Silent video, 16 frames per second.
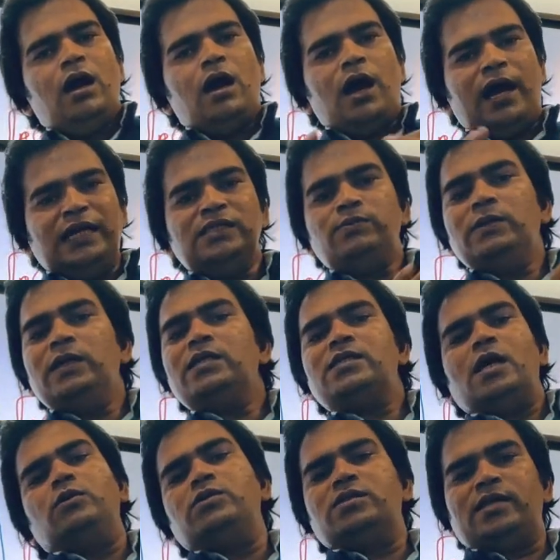as well as
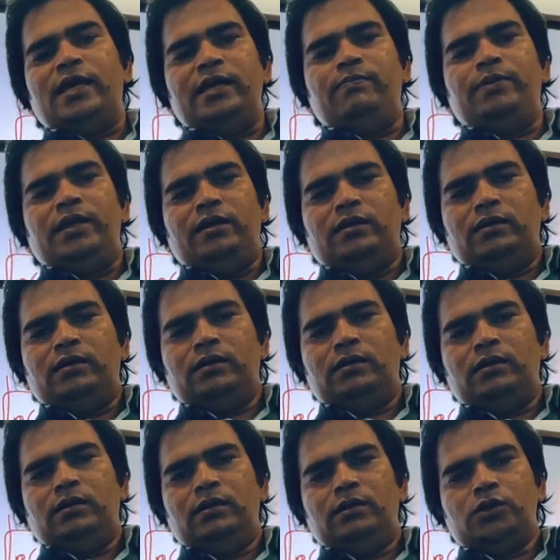outside B?
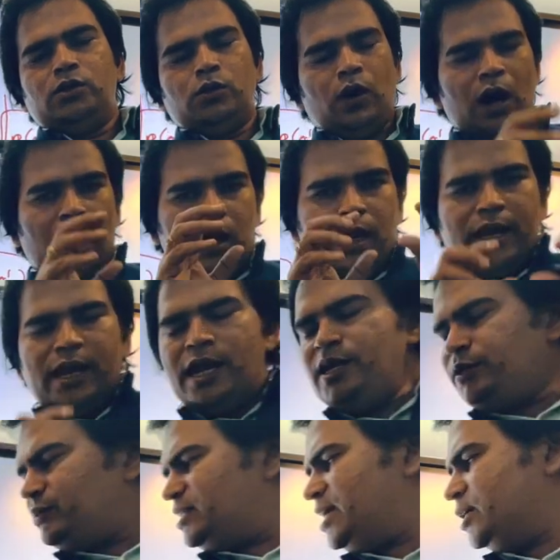So
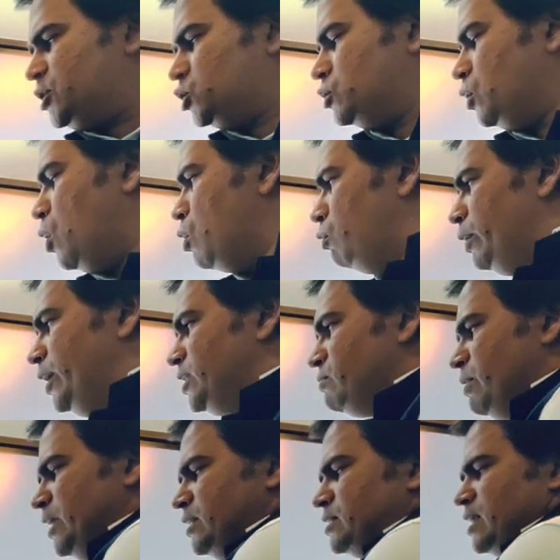intersection always
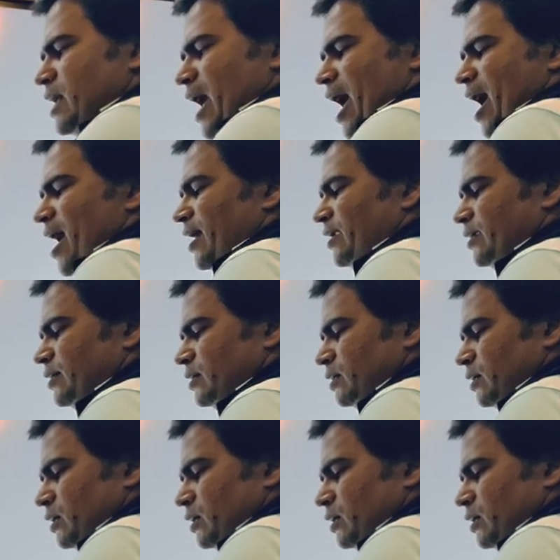means and.